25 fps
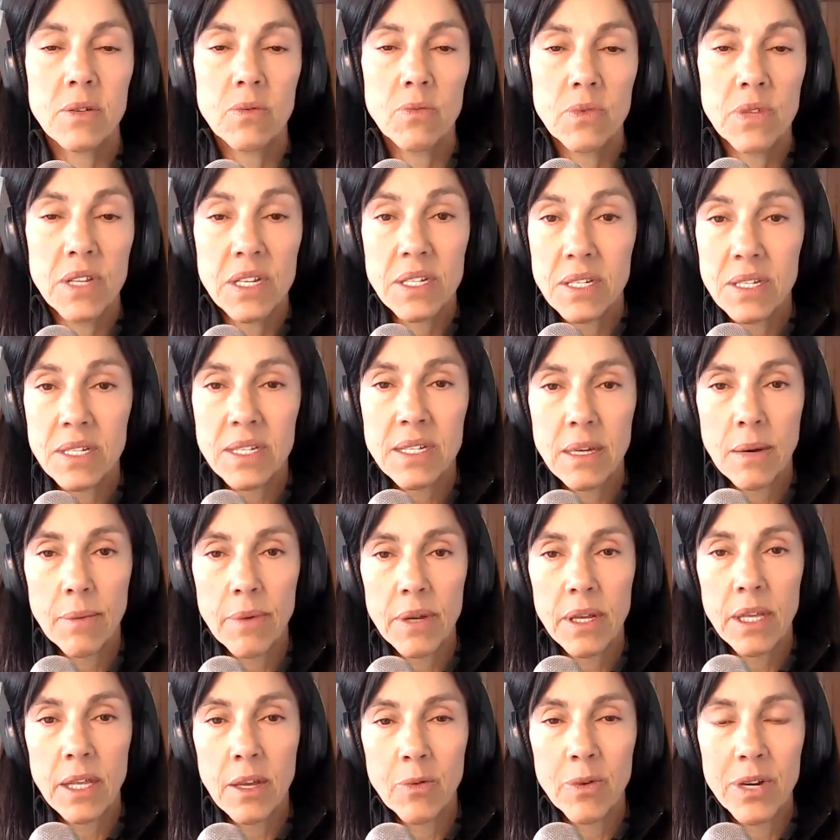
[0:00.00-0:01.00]
And this is
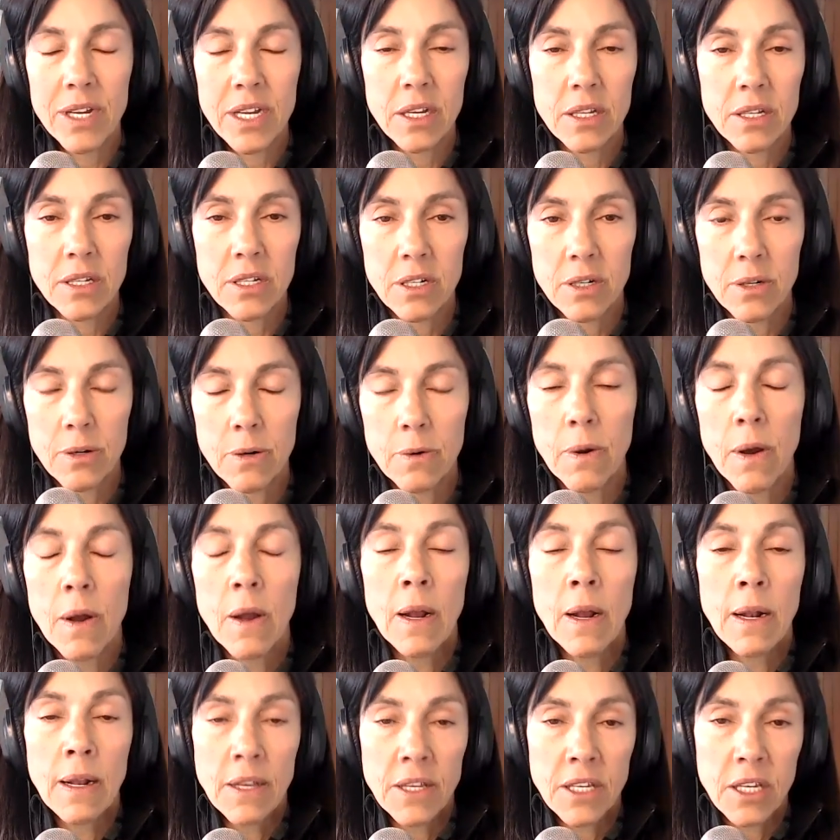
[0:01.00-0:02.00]
something that we can do
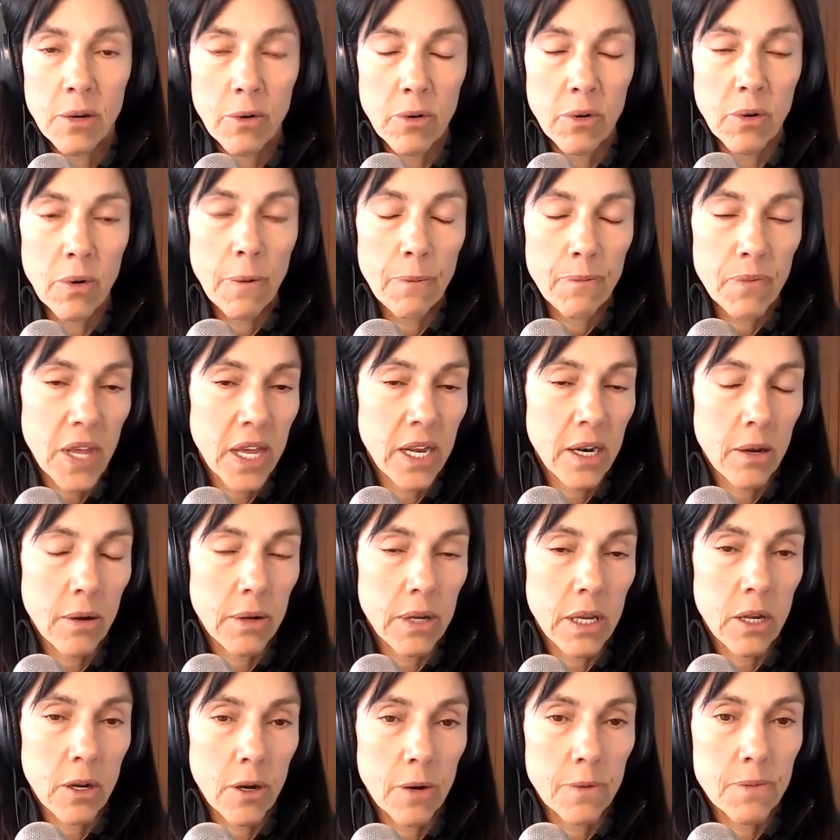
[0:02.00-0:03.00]

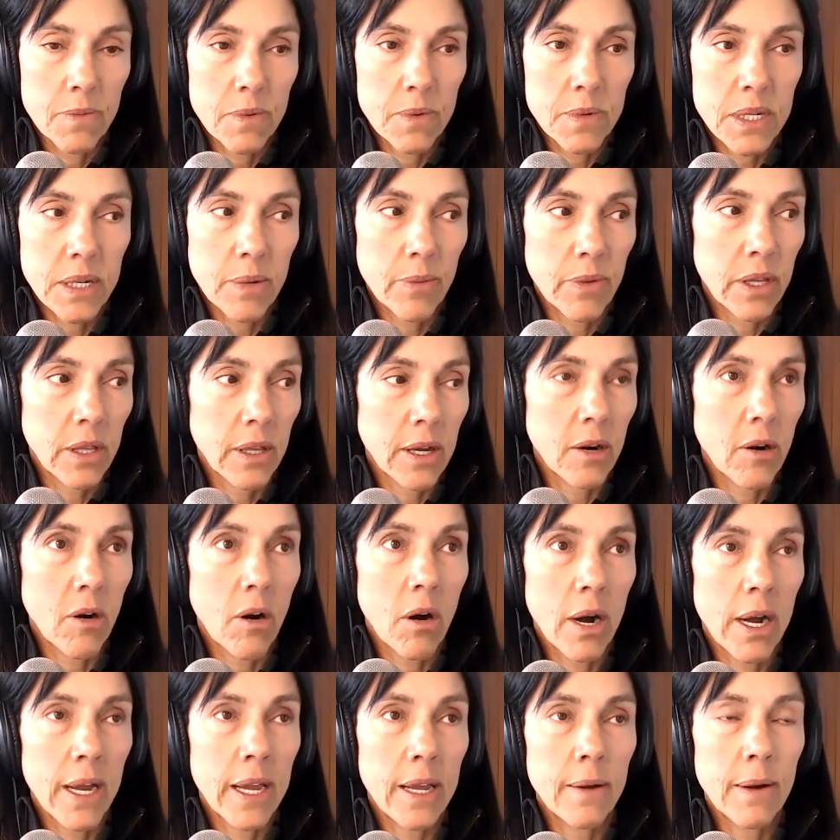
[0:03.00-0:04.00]
something that
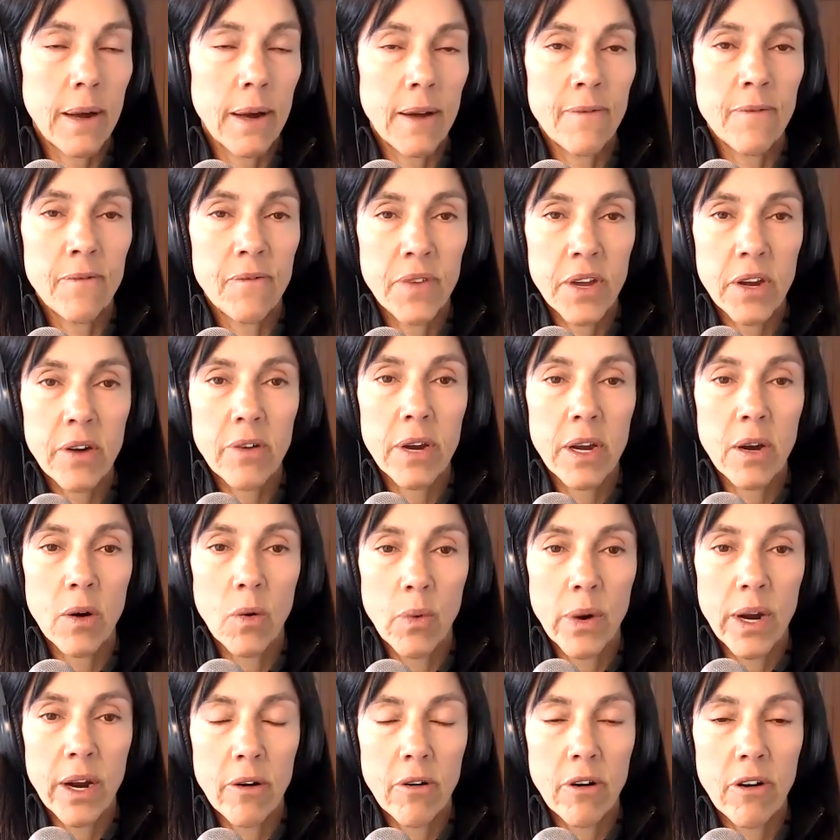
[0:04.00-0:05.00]
I am very
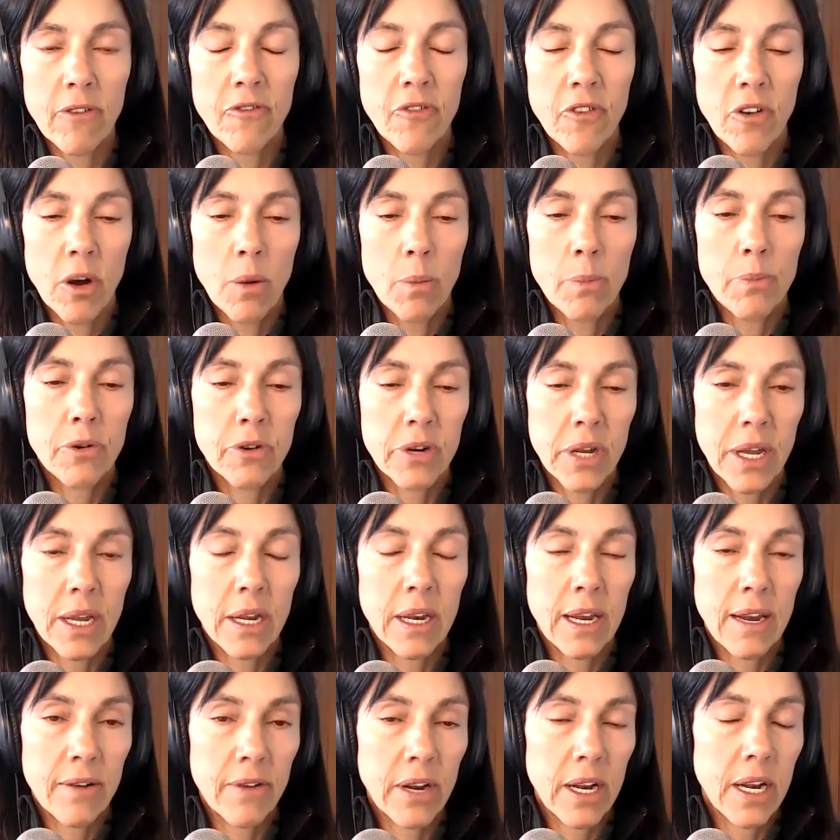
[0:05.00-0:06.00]
aware of, putting
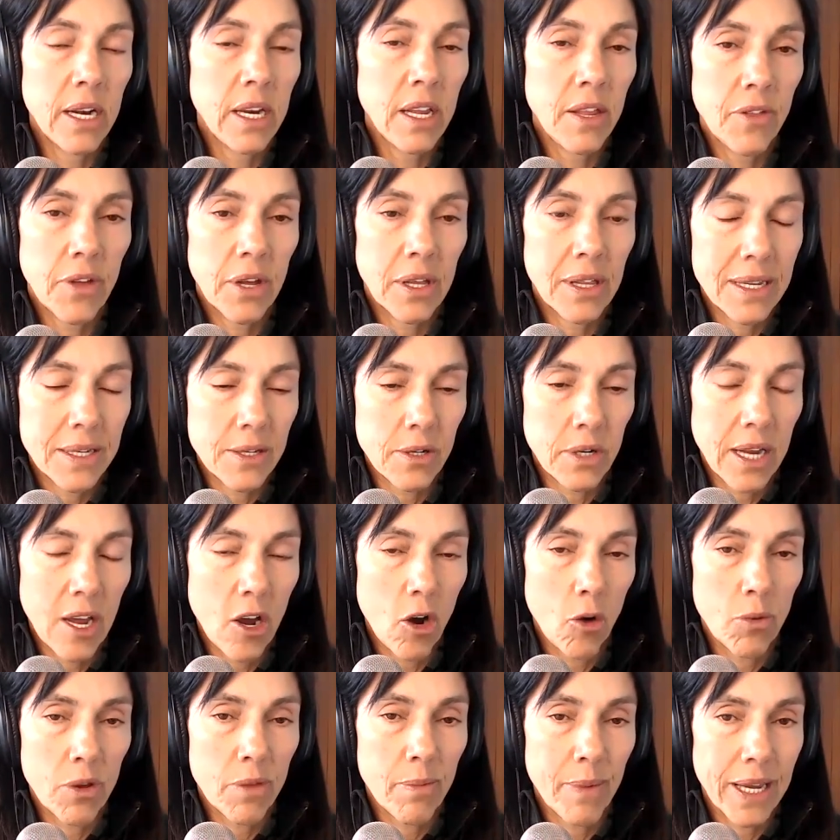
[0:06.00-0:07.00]
in anything that's going to
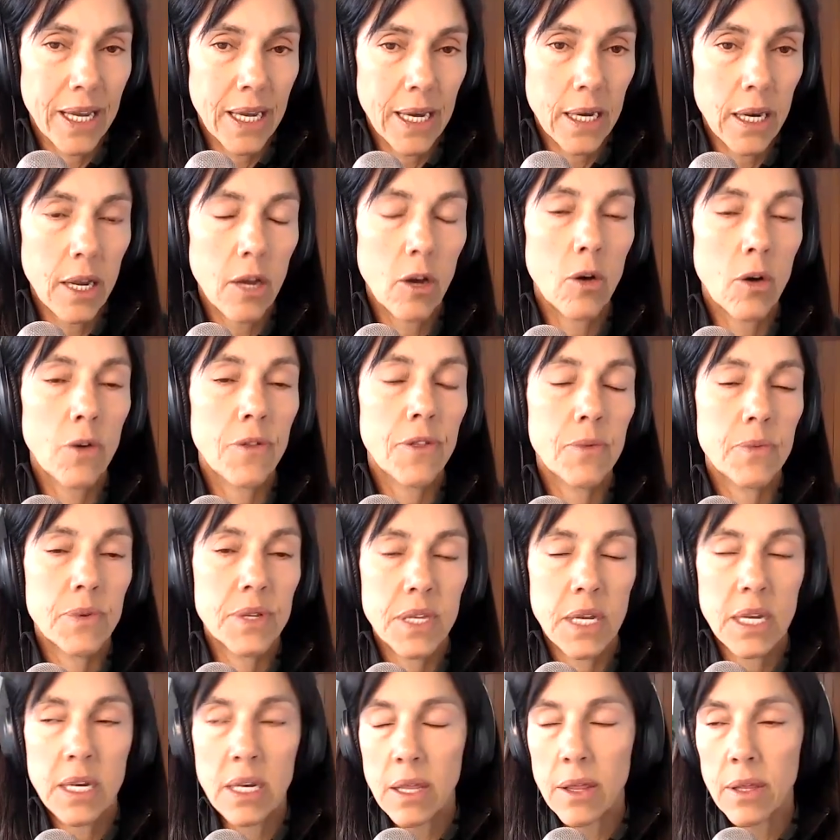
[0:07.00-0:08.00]
help with my gut health, with
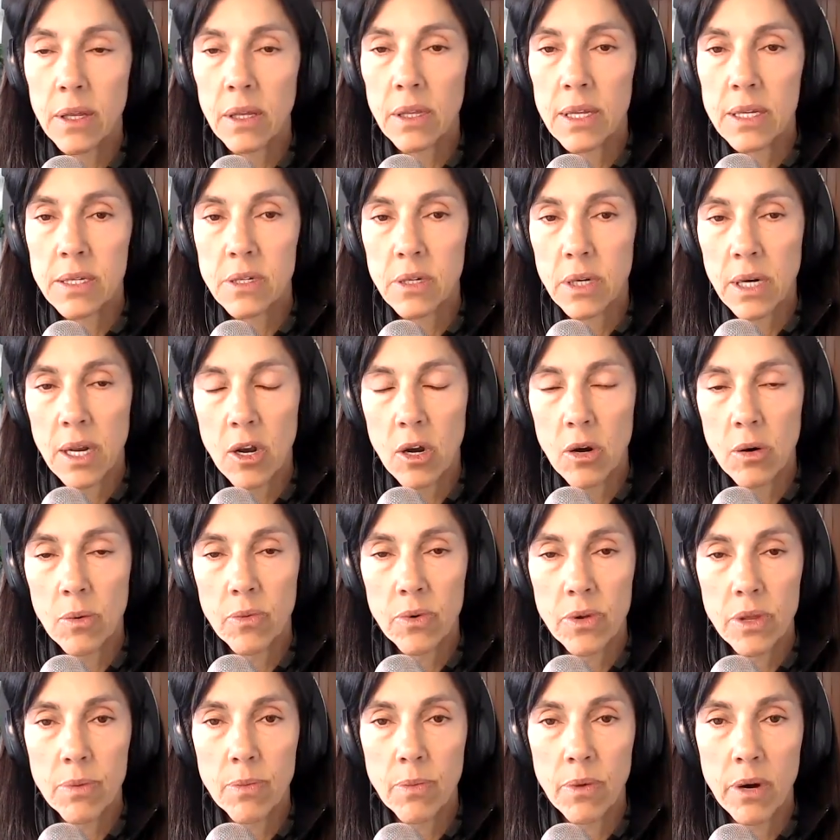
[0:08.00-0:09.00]
anything that's going to help
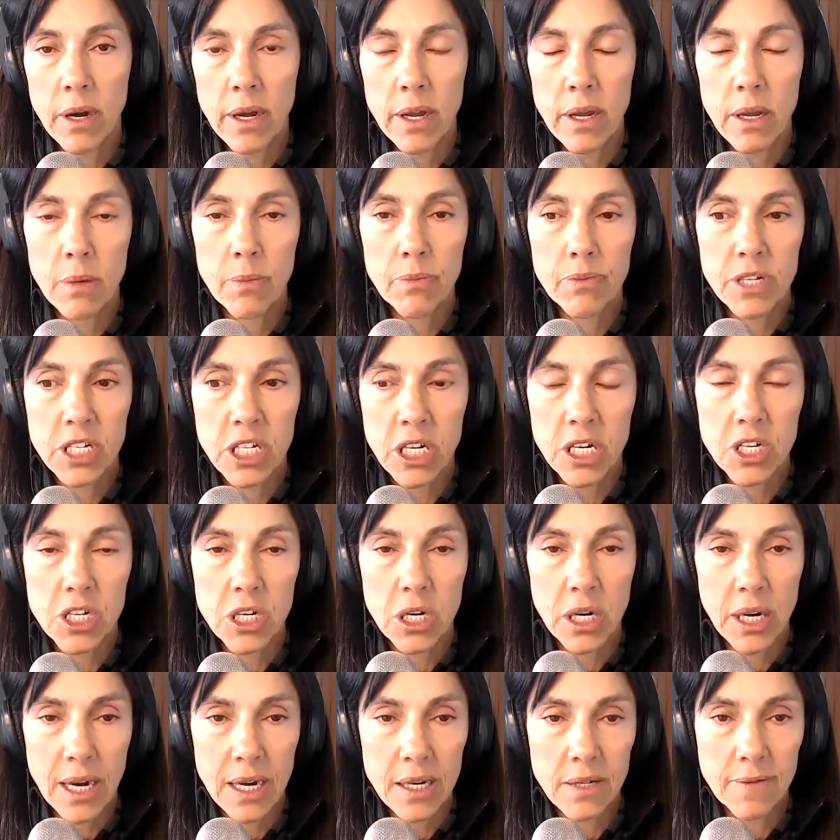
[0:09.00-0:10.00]
with my
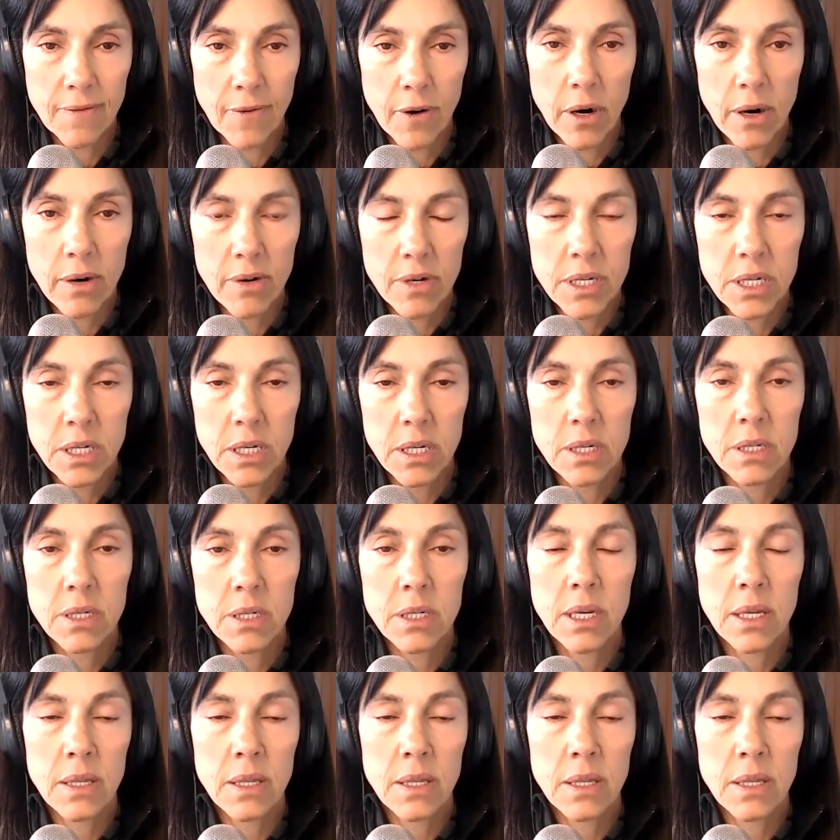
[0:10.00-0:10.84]
protection against viruses.